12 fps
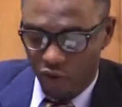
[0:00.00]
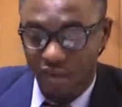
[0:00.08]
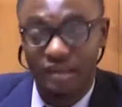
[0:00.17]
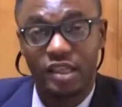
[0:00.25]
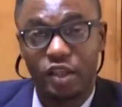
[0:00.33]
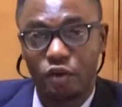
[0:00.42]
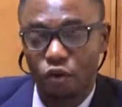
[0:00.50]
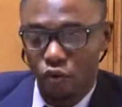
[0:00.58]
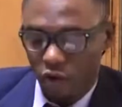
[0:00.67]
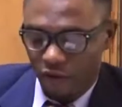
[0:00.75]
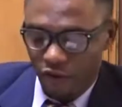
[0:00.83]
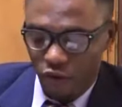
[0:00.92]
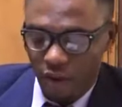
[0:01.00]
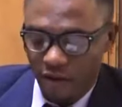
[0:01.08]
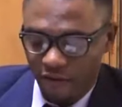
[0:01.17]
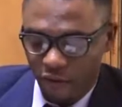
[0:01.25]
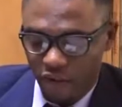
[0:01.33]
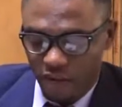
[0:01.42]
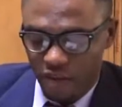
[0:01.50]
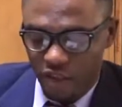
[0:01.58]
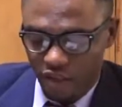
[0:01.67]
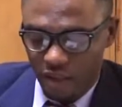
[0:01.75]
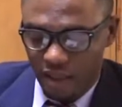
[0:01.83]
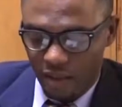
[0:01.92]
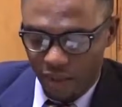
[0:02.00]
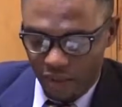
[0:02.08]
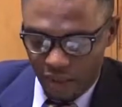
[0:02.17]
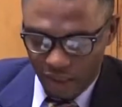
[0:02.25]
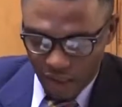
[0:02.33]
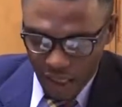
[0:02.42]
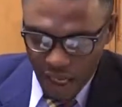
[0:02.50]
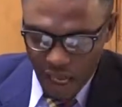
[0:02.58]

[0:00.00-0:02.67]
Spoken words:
CEO of Solar Force Nigeria Limited.